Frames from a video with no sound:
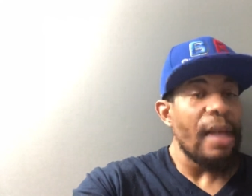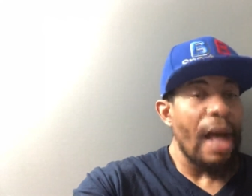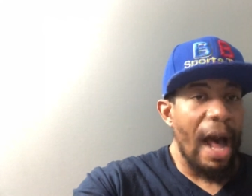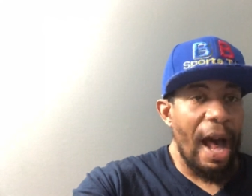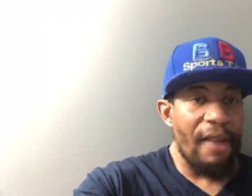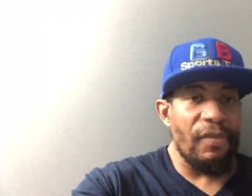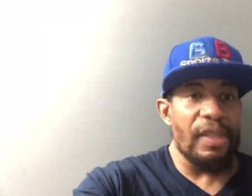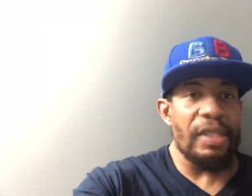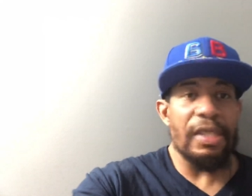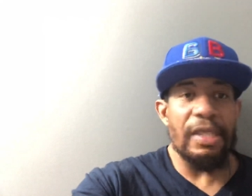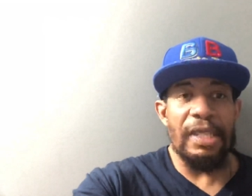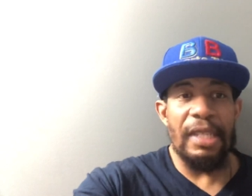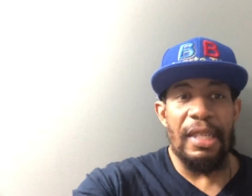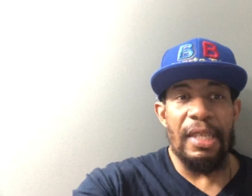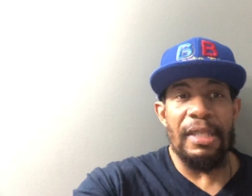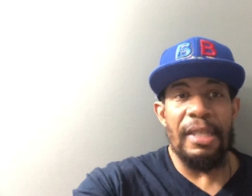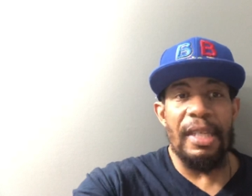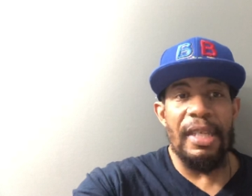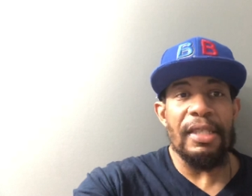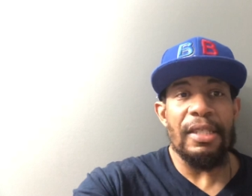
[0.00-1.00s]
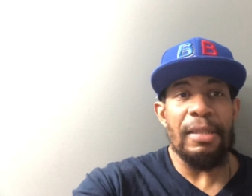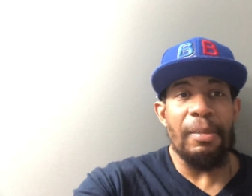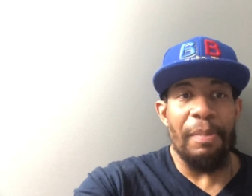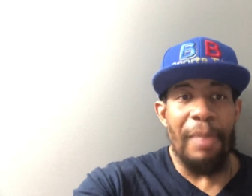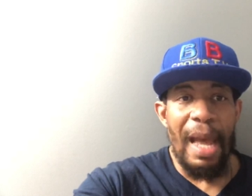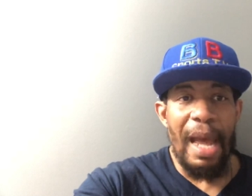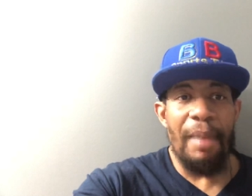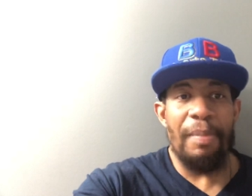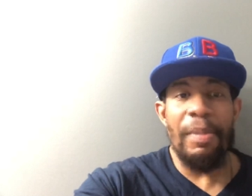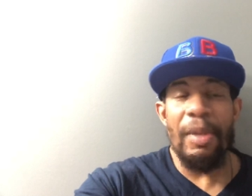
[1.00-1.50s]
Obviously, there's
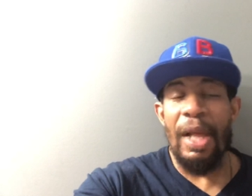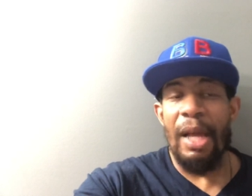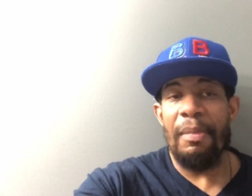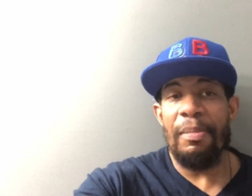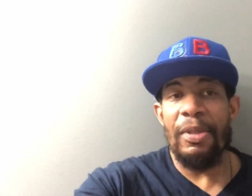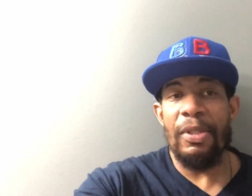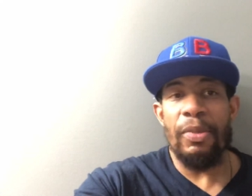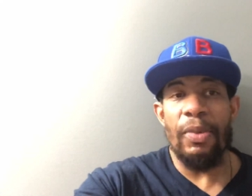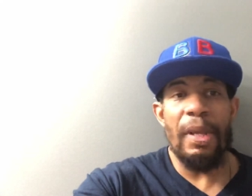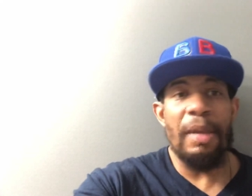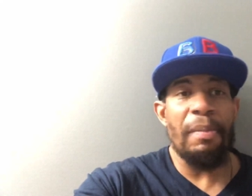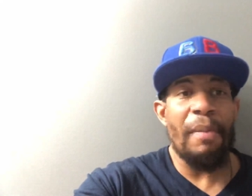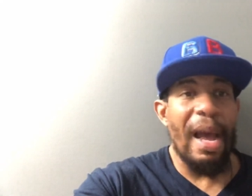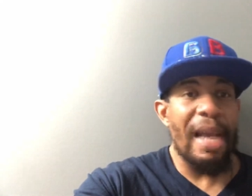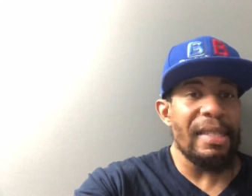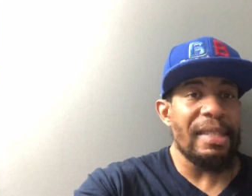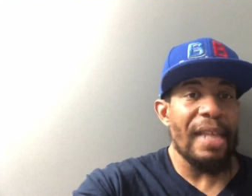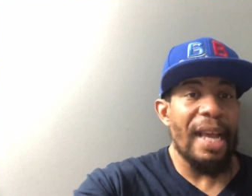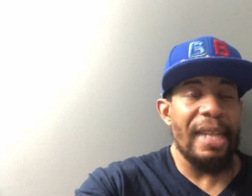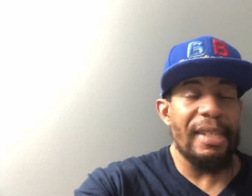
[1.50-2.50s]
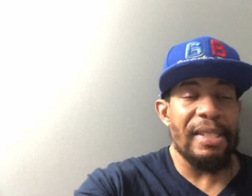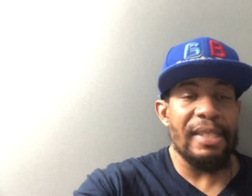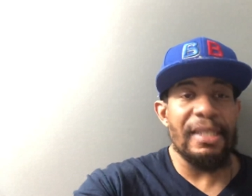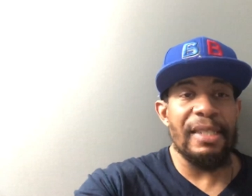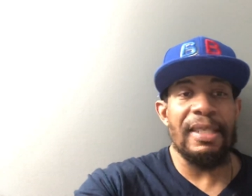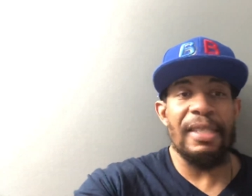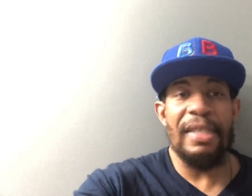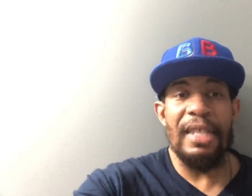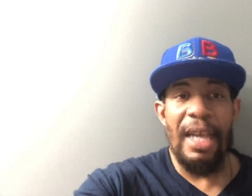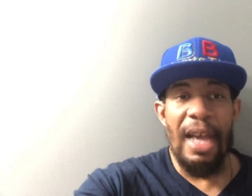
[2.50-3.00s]
some bad blood between Mike
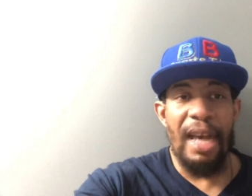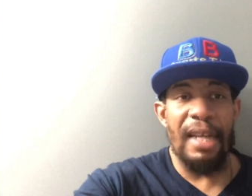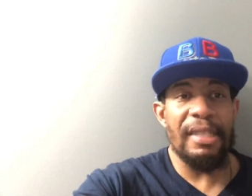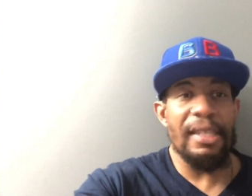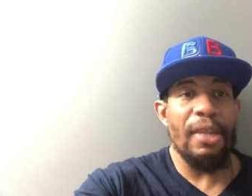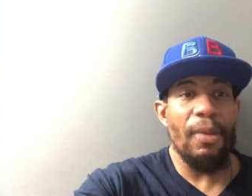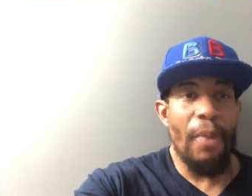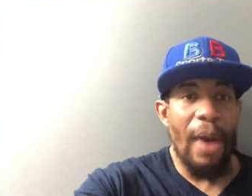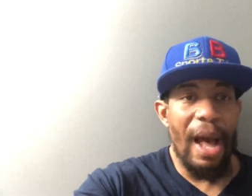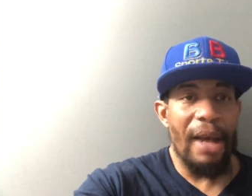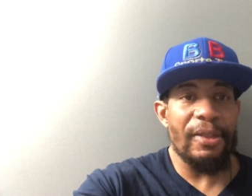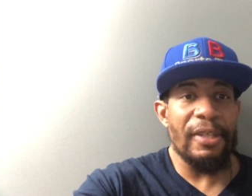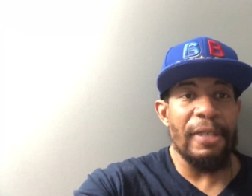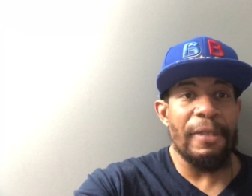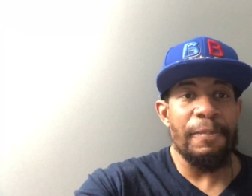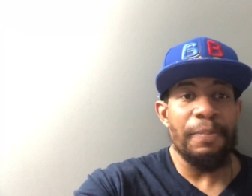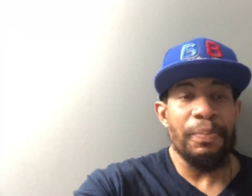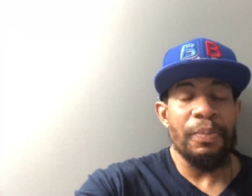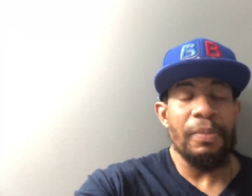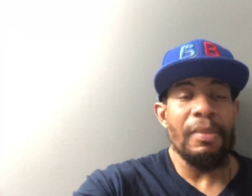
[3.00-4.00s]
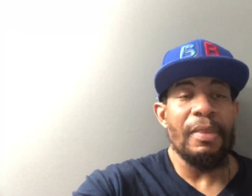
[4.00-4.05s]
Tyson and Deontay Wilder,